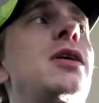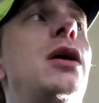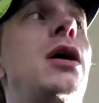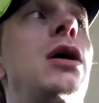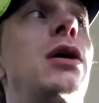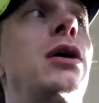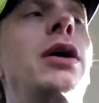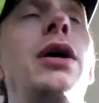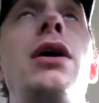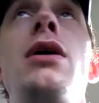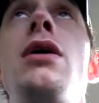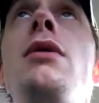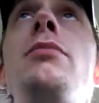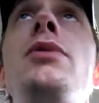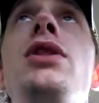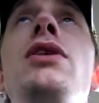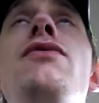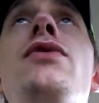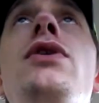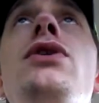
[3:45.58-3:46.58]
are going to
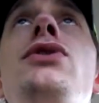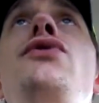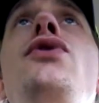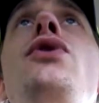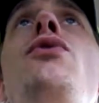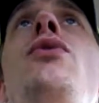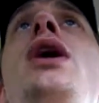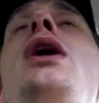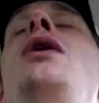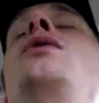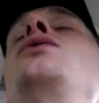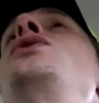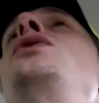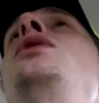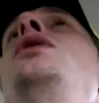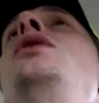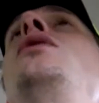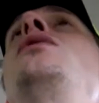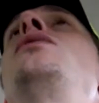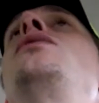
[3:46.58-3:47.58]
come in the first few rounds,
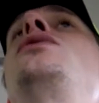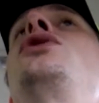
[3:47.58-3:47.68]
you know,